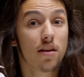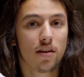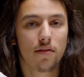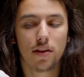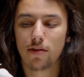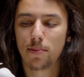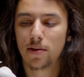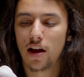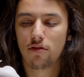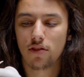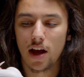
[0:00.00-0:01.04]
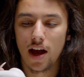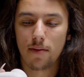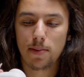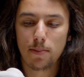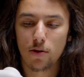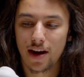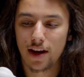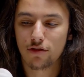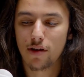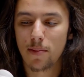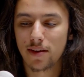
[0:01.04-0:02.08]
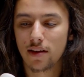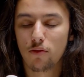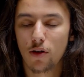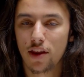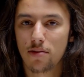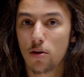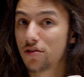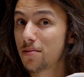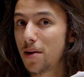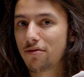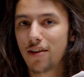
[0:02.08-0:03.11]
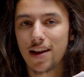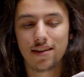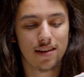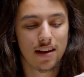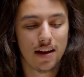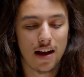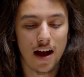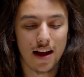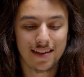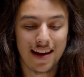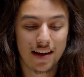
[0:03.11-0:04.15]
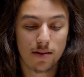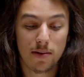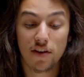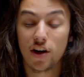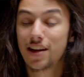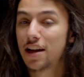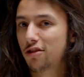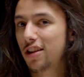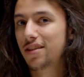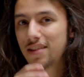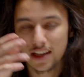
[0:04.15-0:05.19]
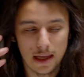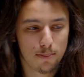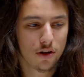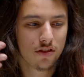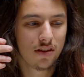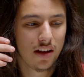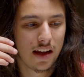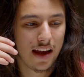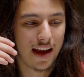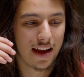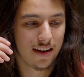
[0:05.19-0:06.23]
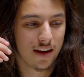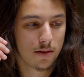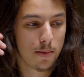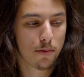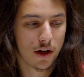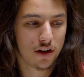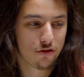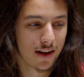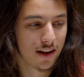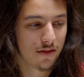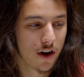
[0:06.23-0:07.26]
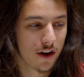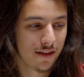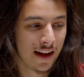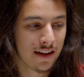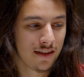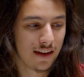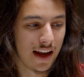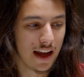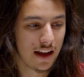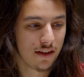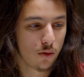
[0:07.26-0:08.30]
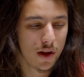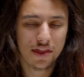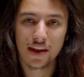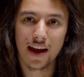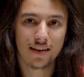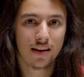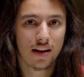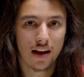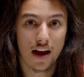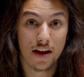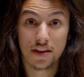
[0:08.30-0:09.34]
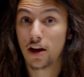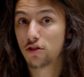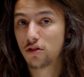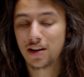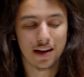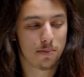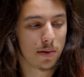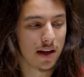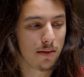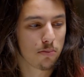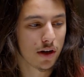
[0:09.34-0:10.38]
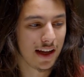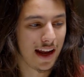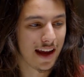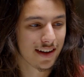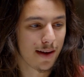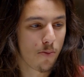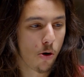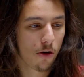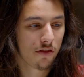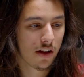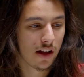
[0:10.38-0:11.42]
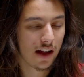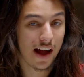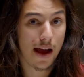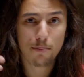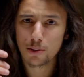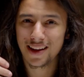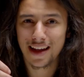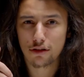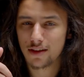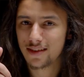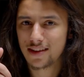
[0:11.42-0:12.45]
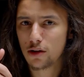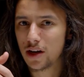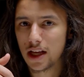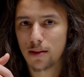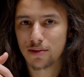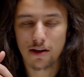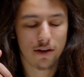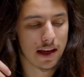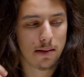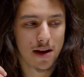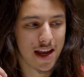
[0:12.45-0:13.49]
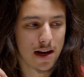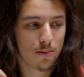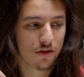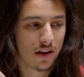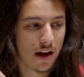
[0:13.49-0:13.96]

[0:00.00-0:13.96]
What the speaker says: of the reptile people that I surround myself with, most of my friends tend to be very naturalistic keepers and to be pretty strict as far as that. And with that, they also tend to be pretty anti-morph. I'm pretty naturalistic when it comes to how I keep my animals,